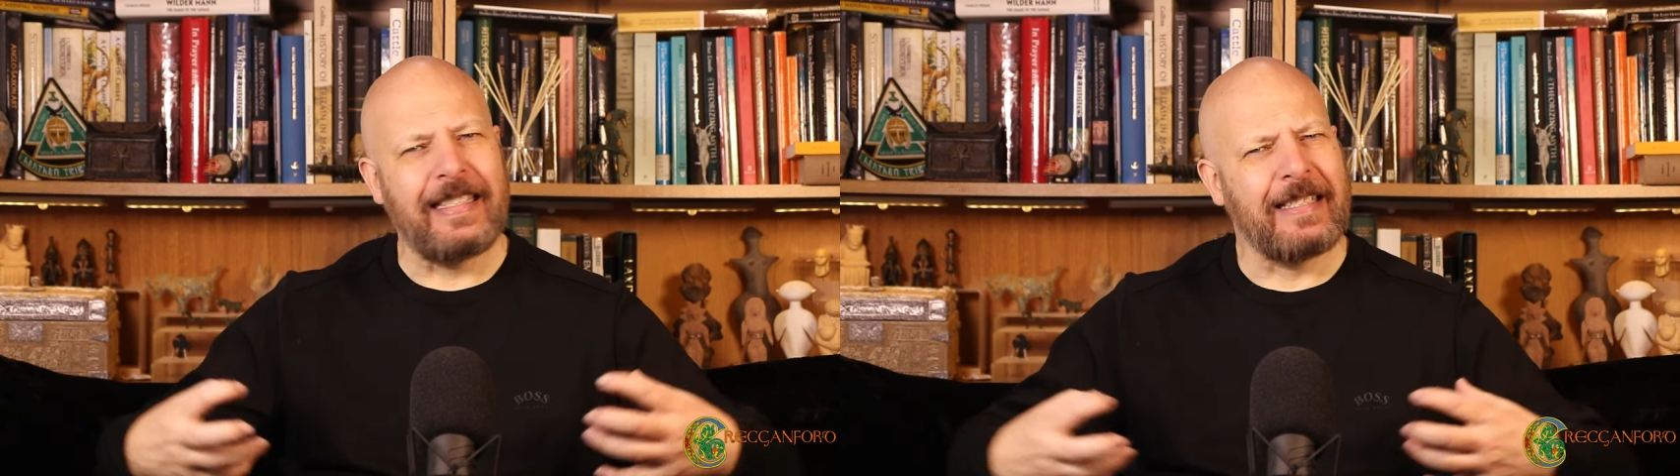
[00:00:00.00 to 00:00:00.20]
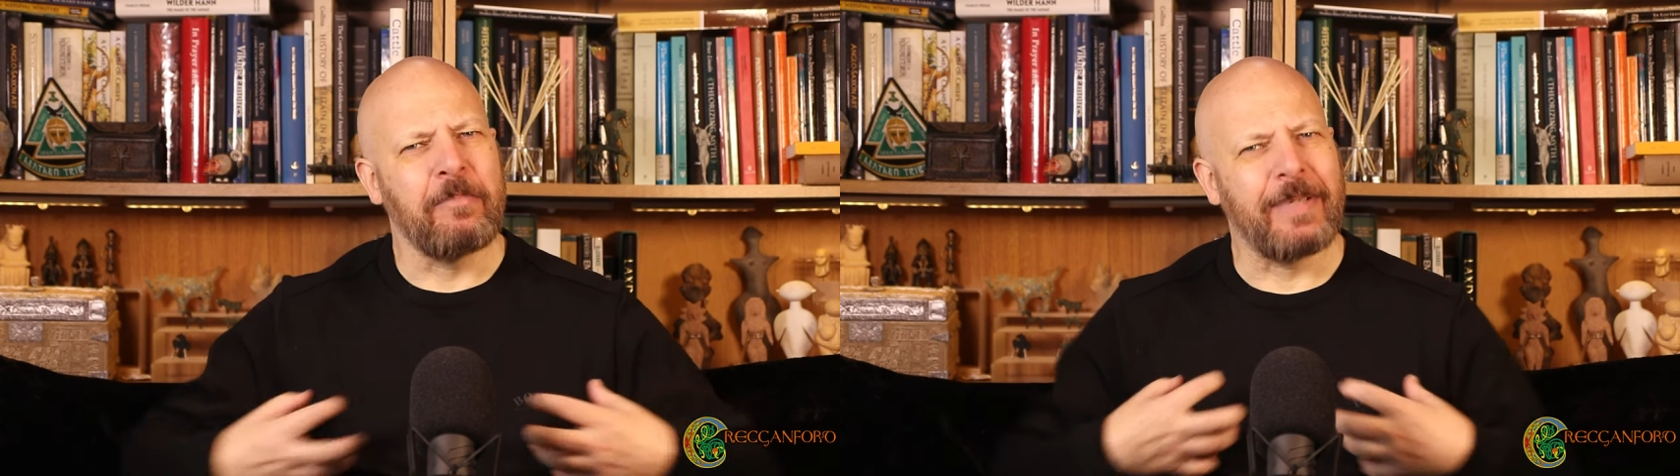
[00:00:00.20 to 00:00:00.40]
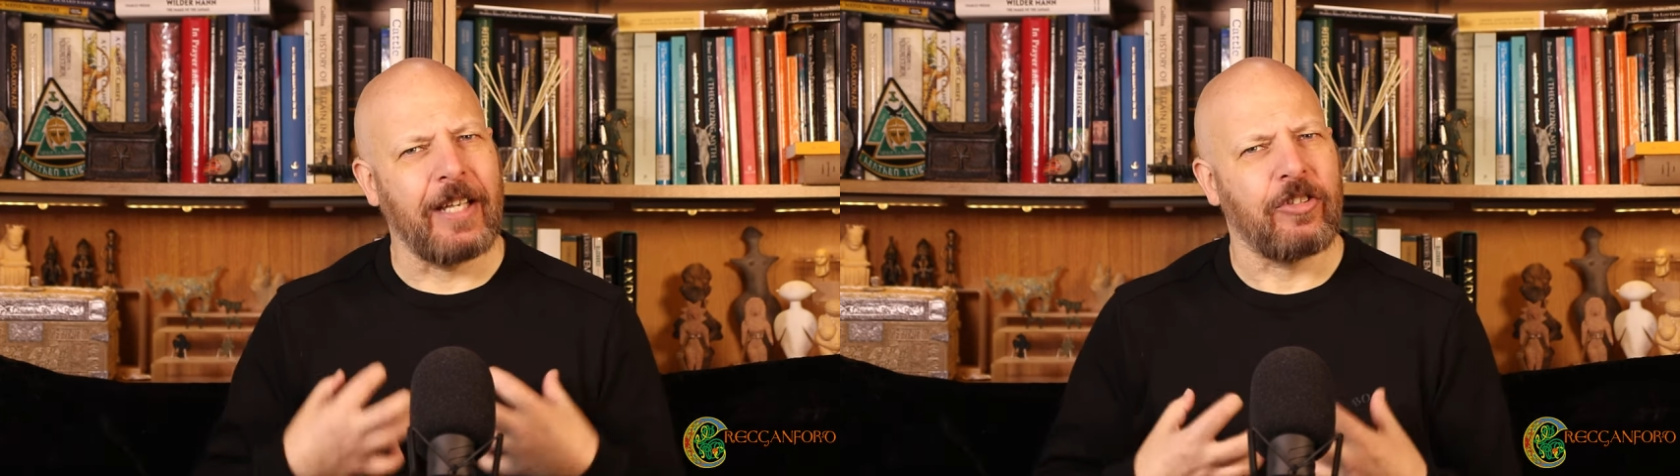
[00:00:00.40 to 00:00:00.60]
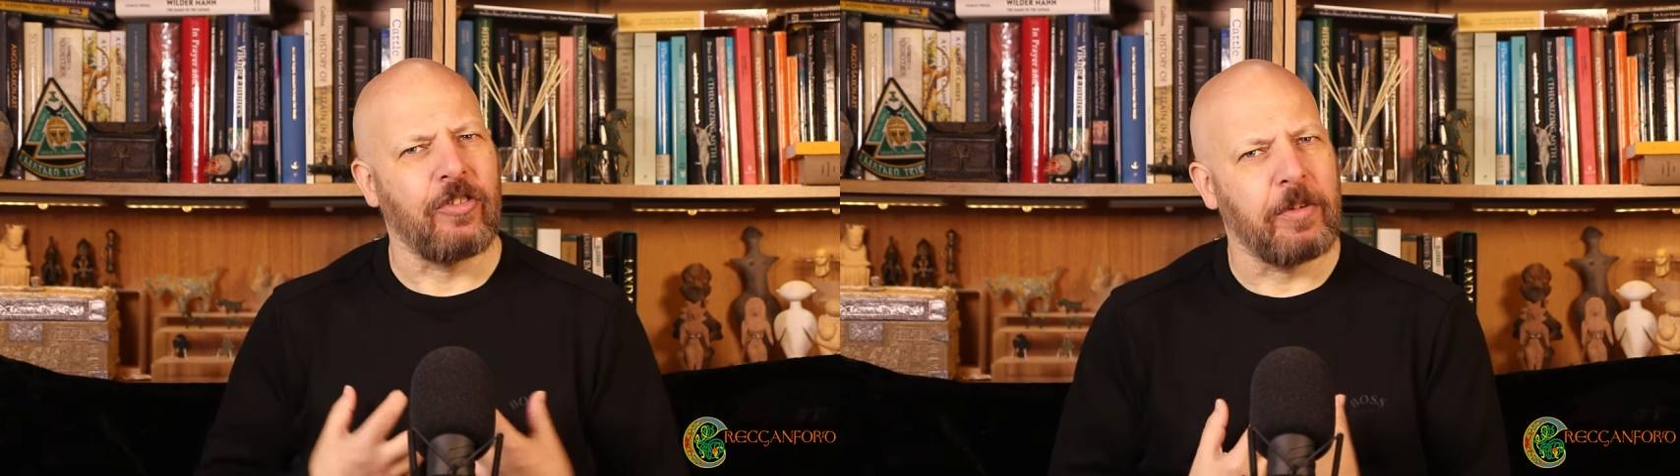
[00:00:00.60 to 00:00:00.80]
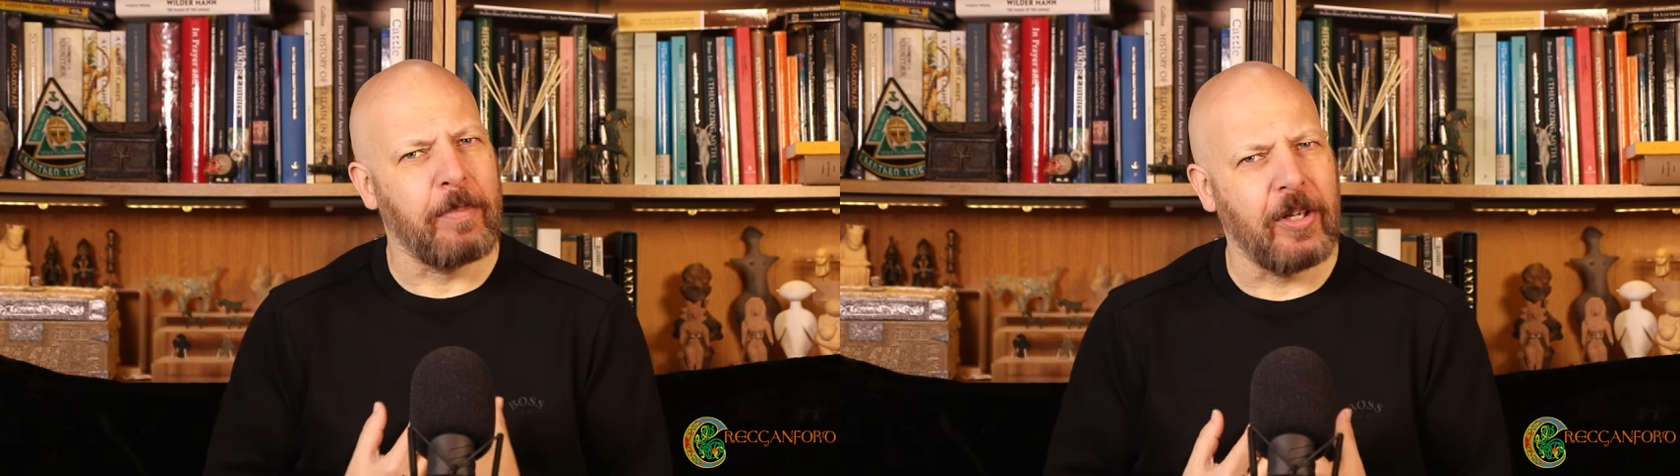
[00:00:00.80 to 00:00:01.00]
is in
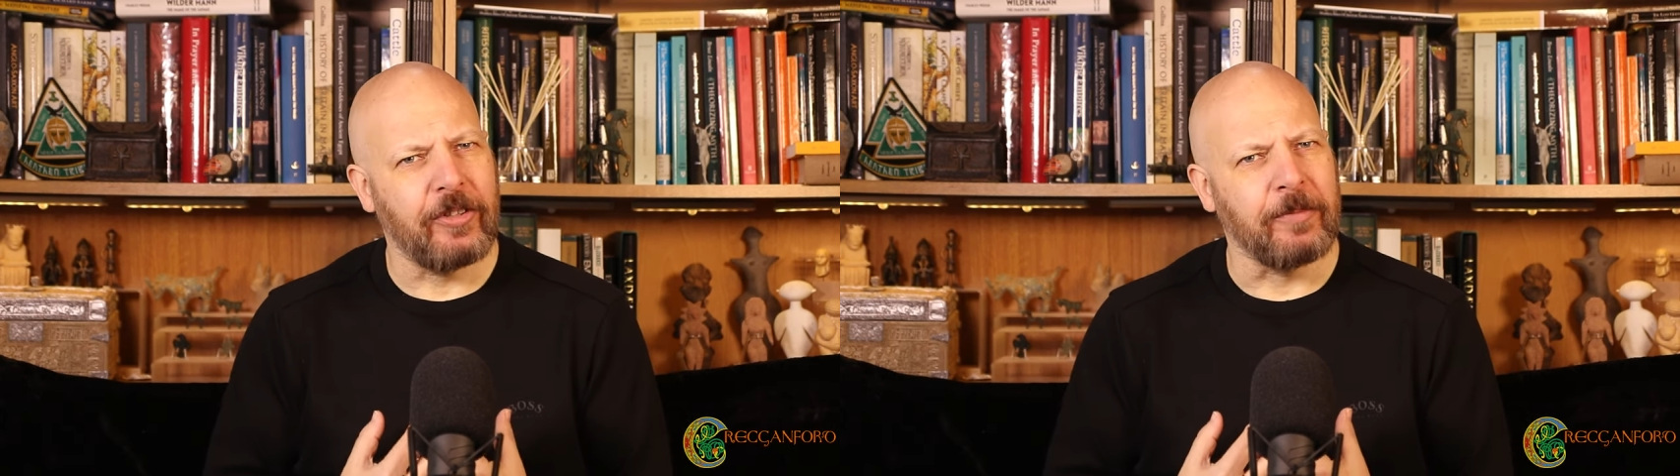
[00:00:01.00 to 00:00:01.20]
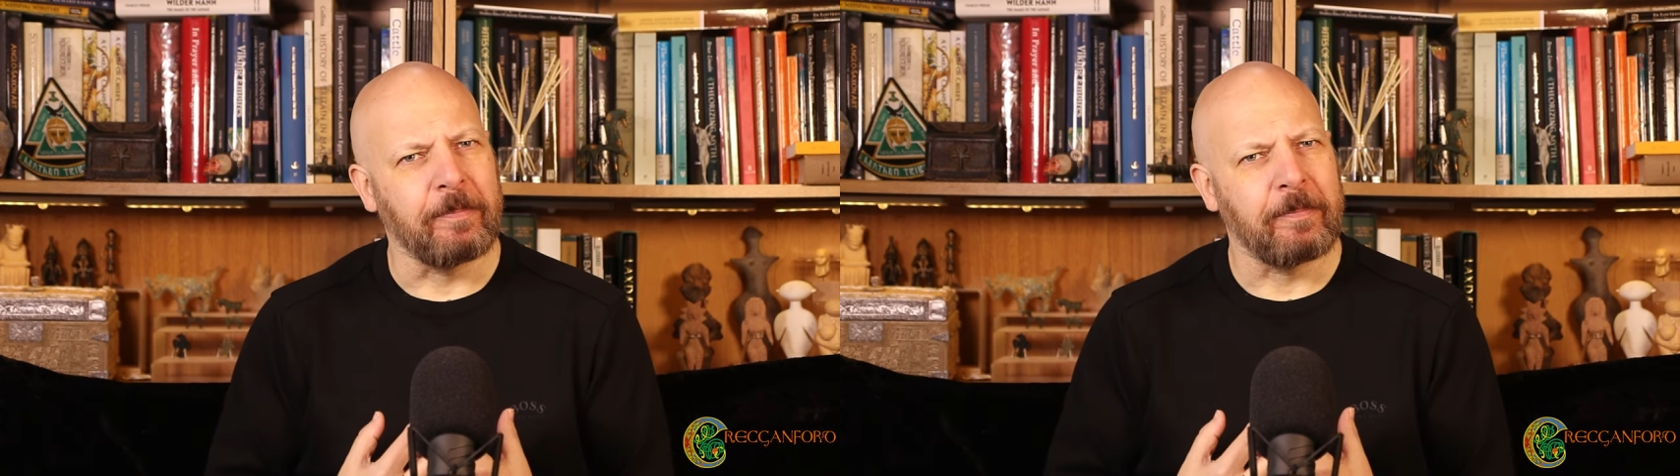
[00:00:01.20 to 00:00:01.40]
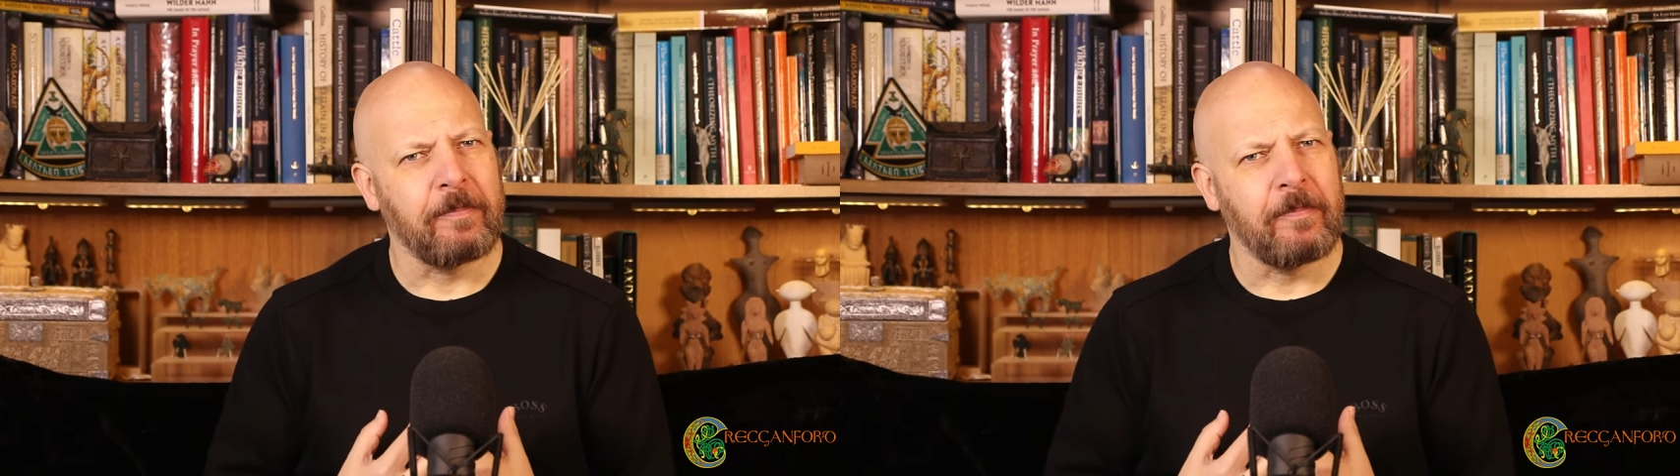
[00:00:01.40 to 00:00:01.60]
possession of the person.